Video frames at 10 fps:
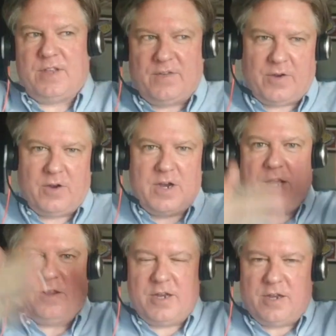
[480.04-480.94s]
like, figure
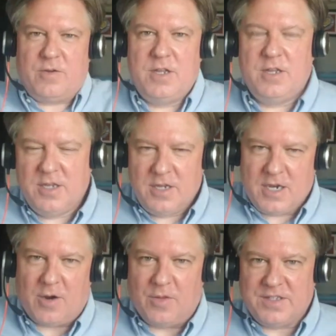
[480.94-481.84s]
out, you know,
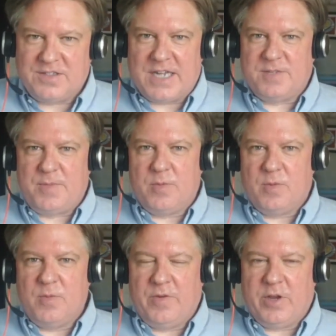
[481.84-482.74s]
how are these dodgy
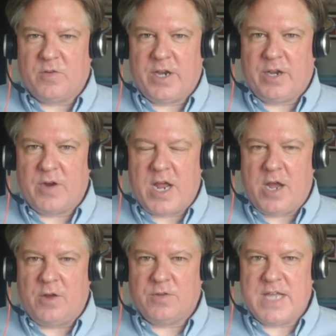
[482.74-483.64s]
people moving and running
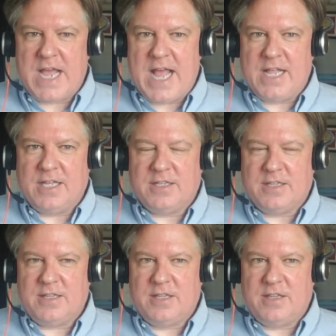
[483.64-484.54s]
around? And
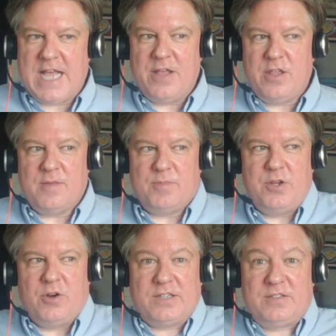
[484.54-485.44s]
now, but
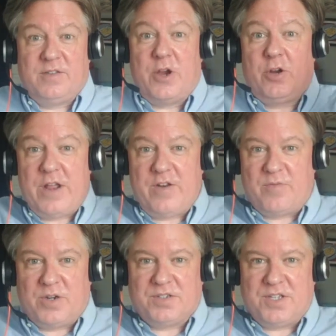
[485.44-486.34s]
you're also a very
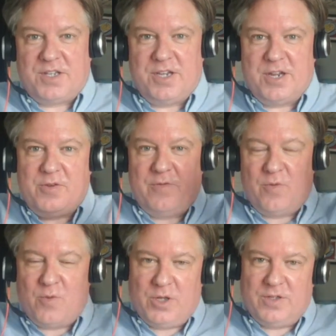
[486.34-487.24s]
creative person. You know, you have
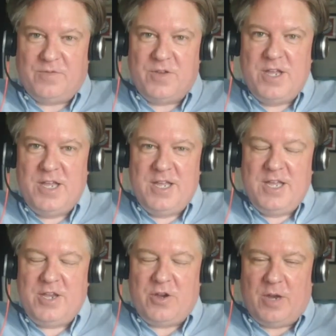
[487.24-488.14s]
a world of,
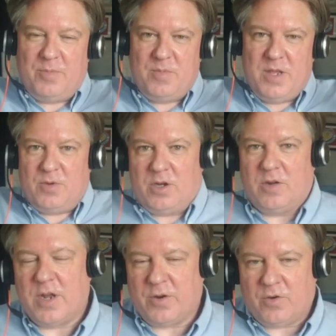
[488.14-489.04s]
you're helping people
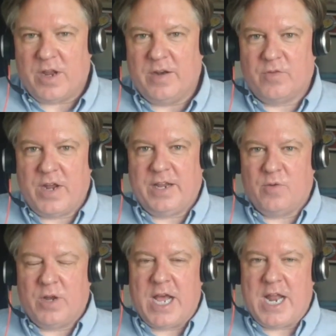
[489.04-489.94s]
around creative writing
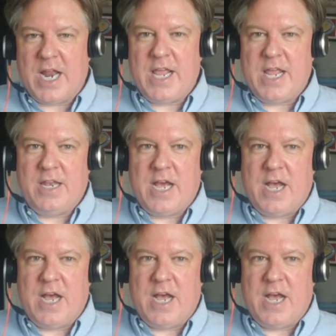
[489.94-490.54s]
and whatnot, and